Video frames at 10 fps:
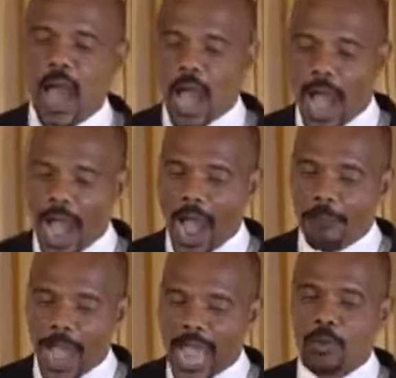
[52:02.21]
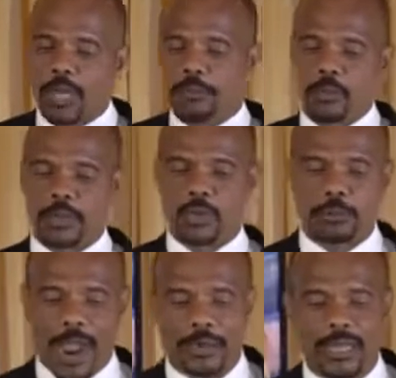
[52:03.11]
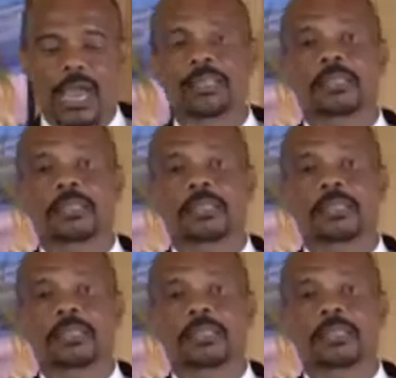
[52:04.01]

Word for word: um, I will be with you in paradise?